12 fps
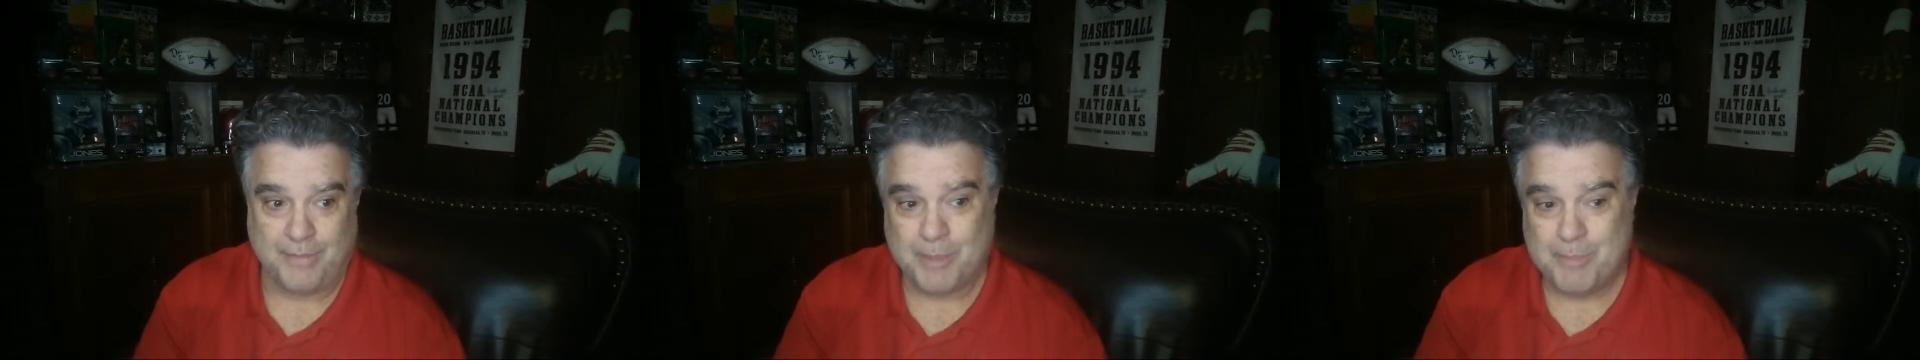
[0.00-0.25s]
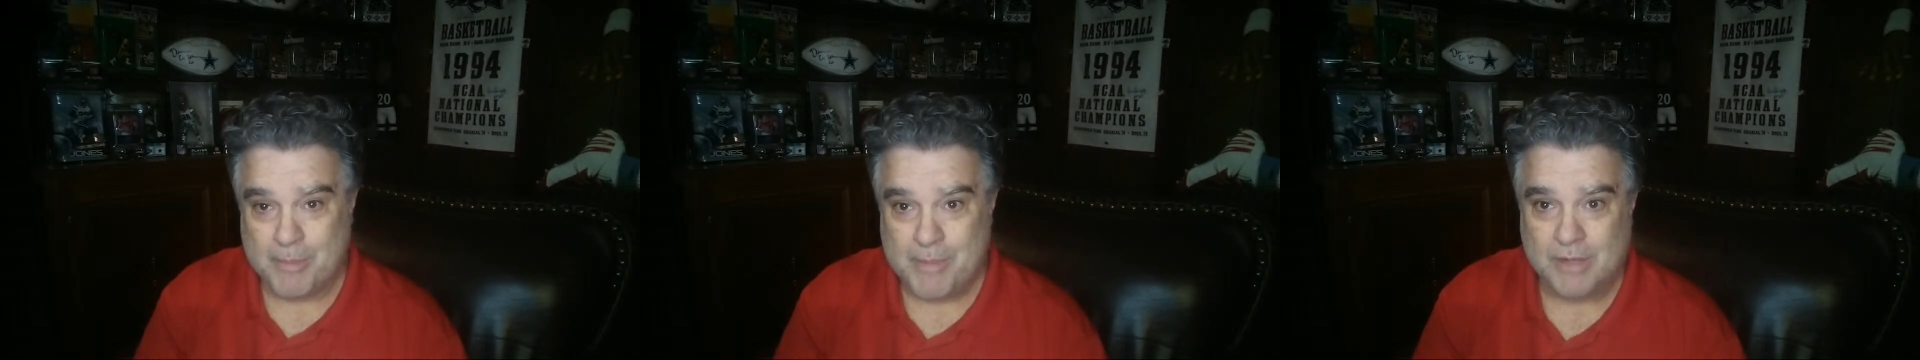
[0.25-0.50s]
the
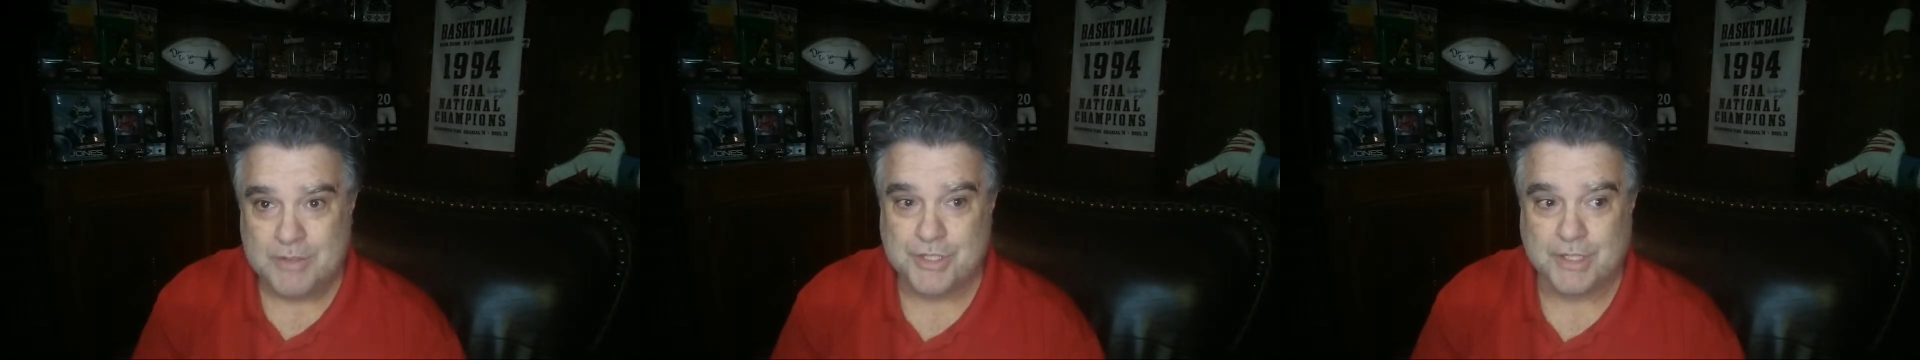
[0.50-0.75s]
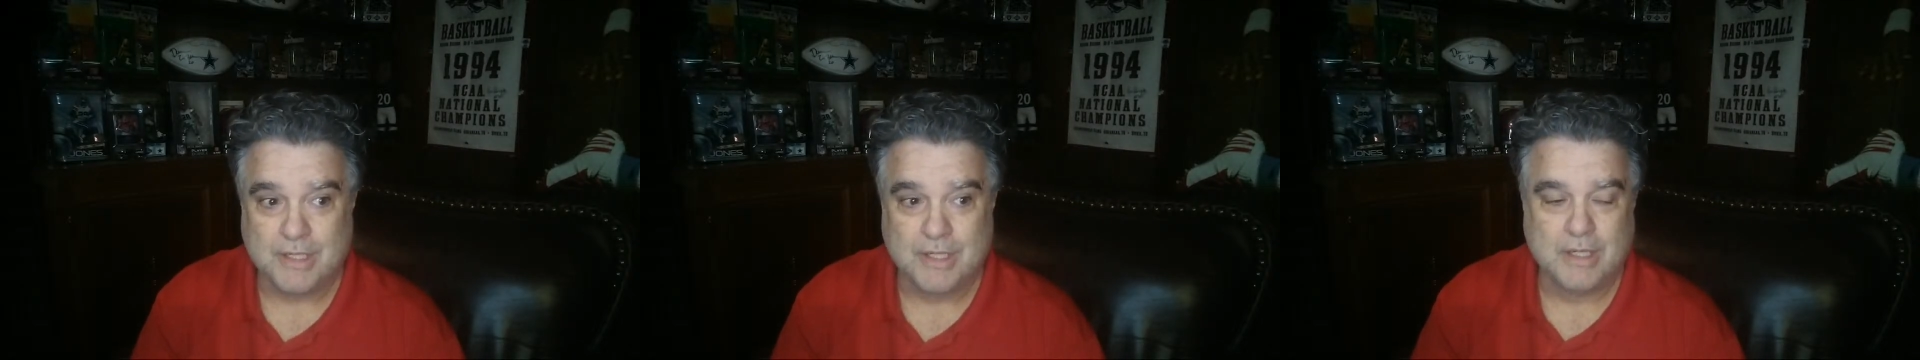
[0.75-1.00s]

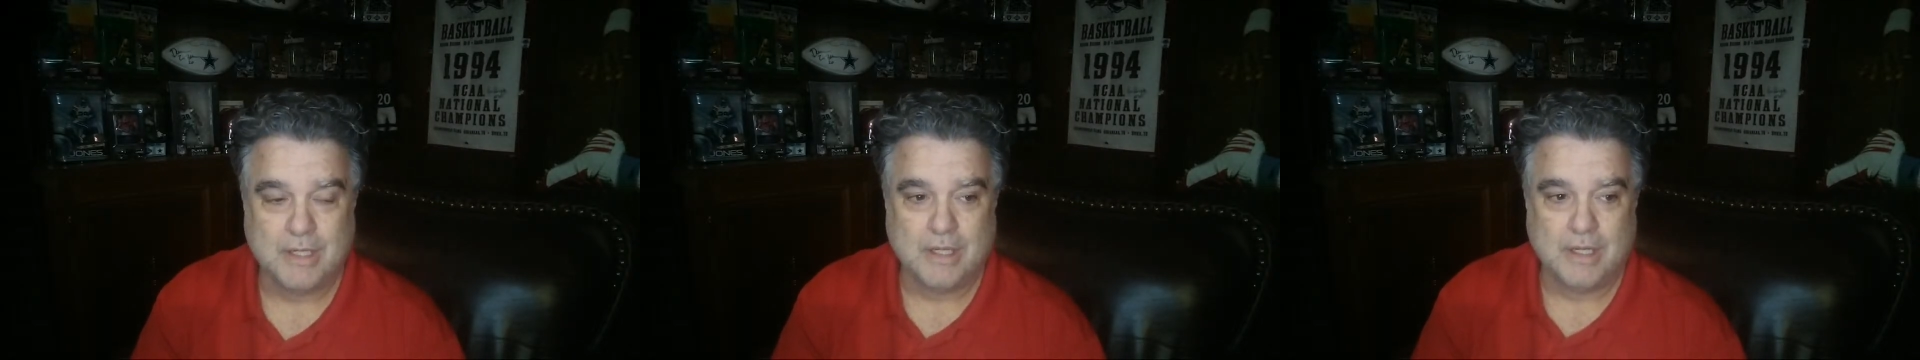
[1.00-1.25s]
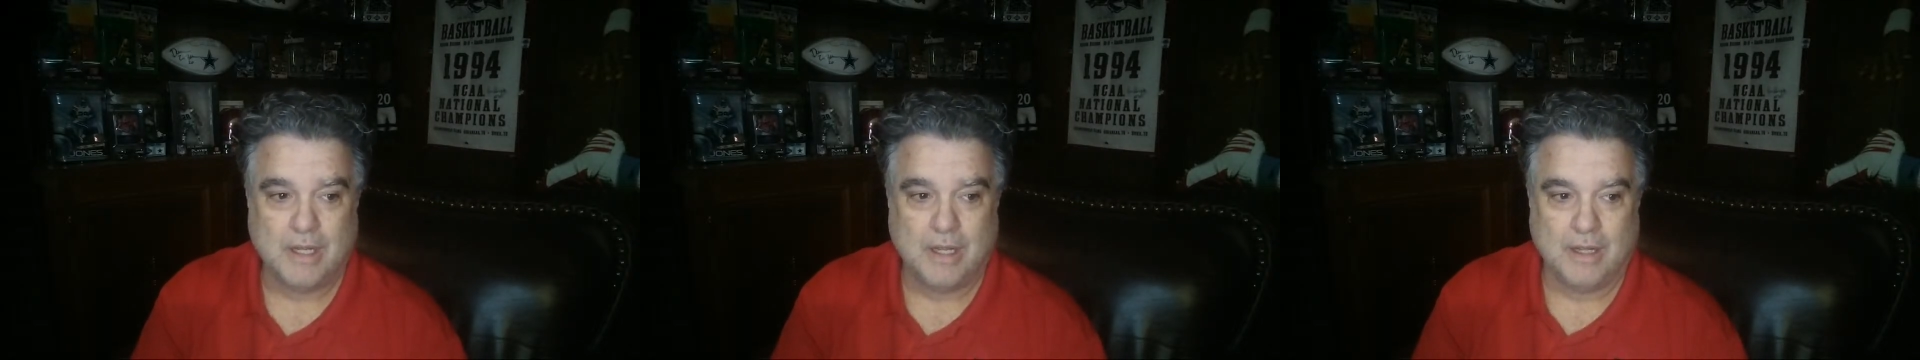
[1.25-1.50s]
promotion.
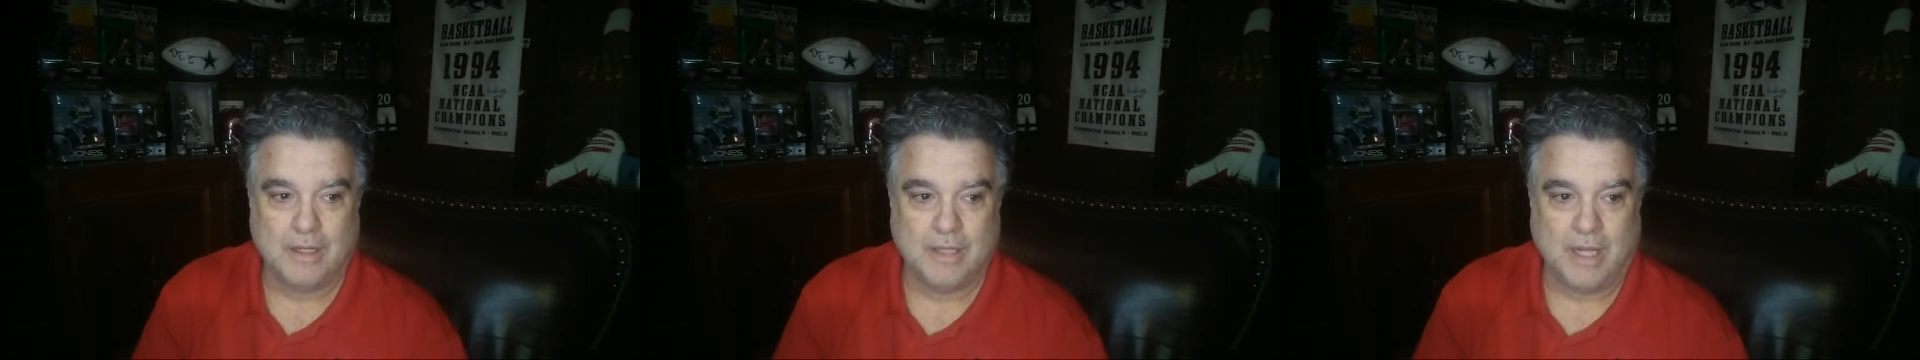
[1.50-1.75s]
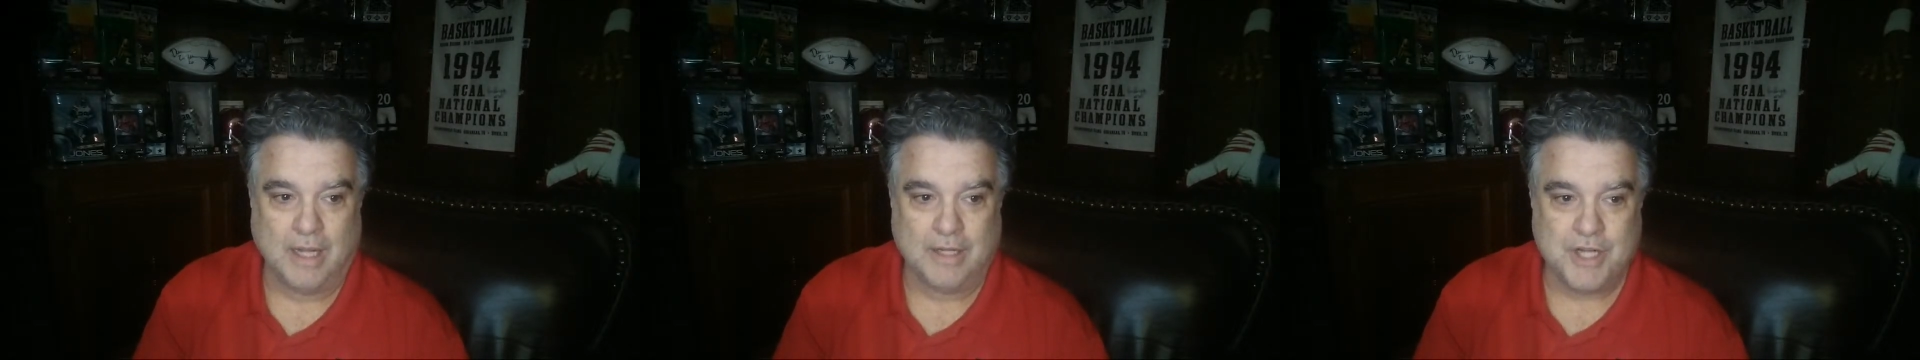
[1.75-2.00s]

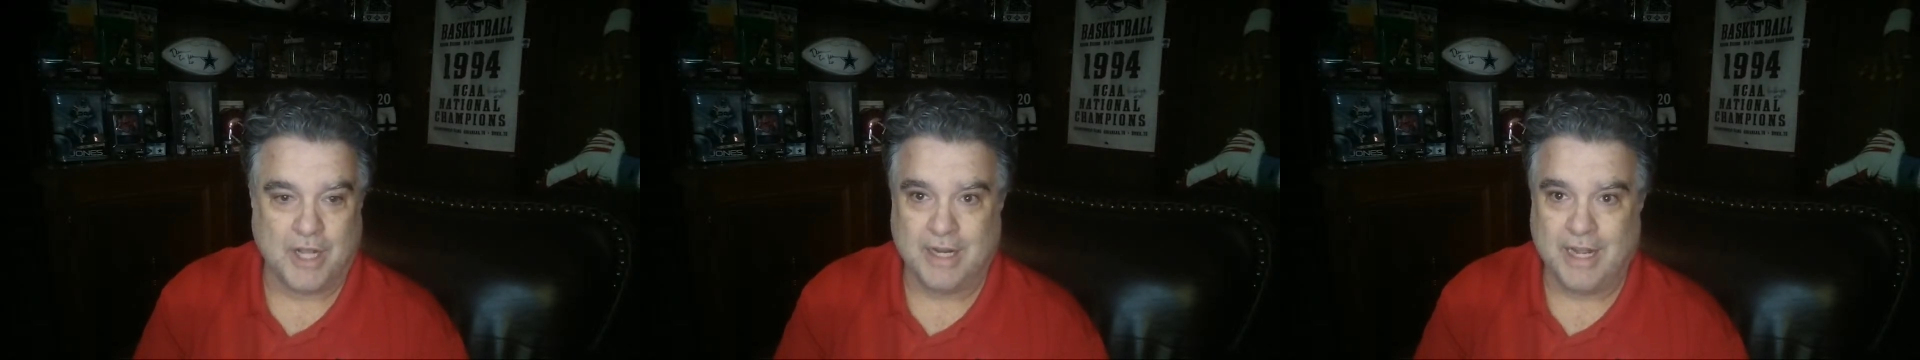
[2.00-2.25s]
Uh, John